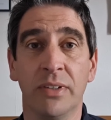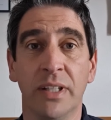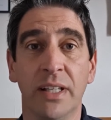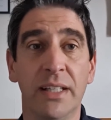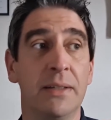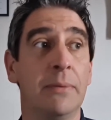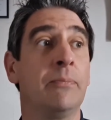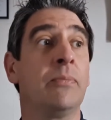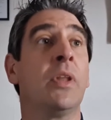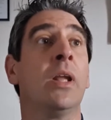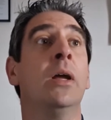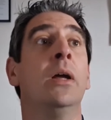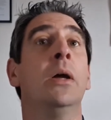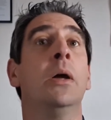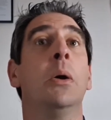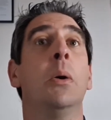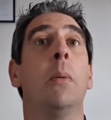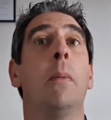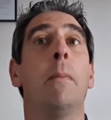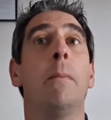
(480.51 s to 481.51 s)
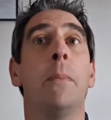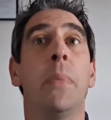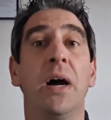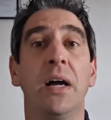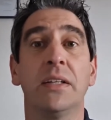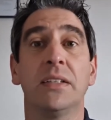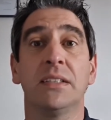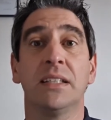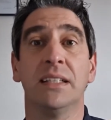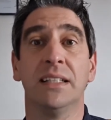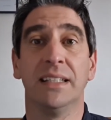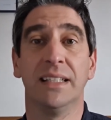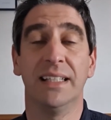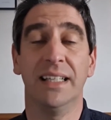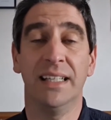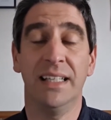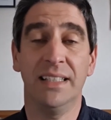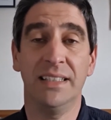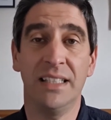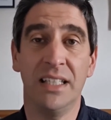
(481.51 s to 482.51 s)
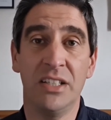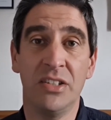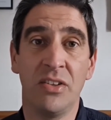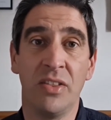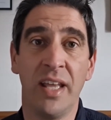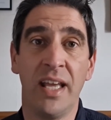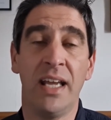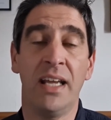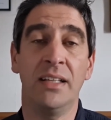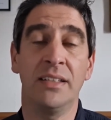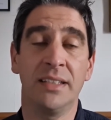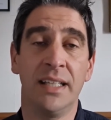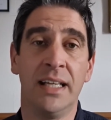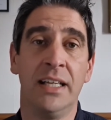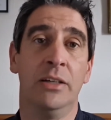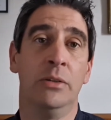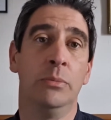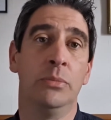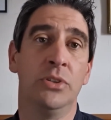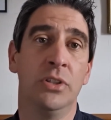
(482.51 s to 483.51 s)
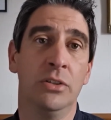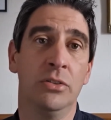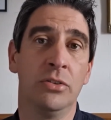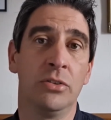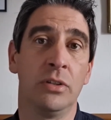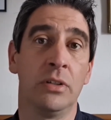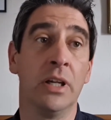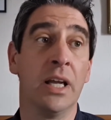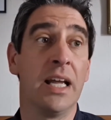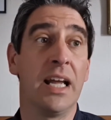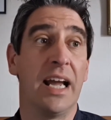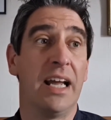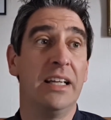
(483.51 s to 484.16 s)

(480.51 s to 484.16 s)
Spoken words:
for that, but it is there to help children.